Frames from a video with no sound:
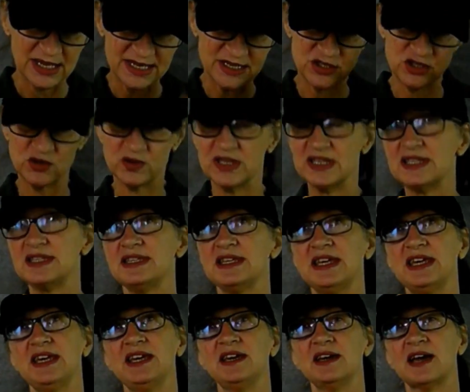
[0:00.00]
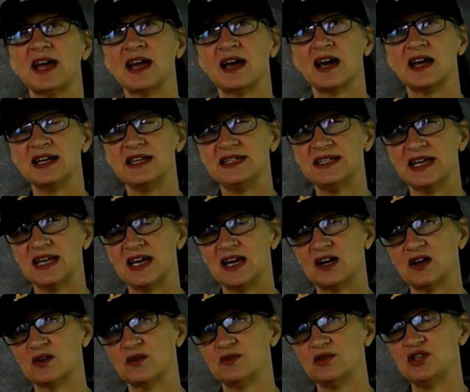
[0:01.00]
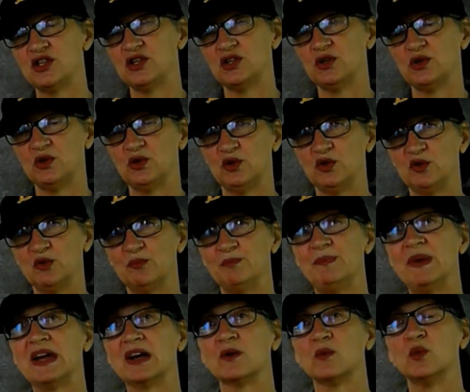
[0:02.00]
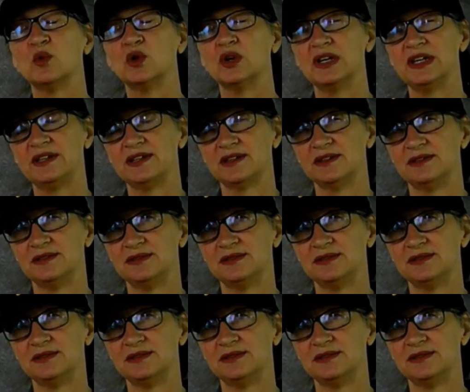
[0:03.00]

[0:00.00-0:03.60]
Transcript: as you can see, I got it down to bare wood,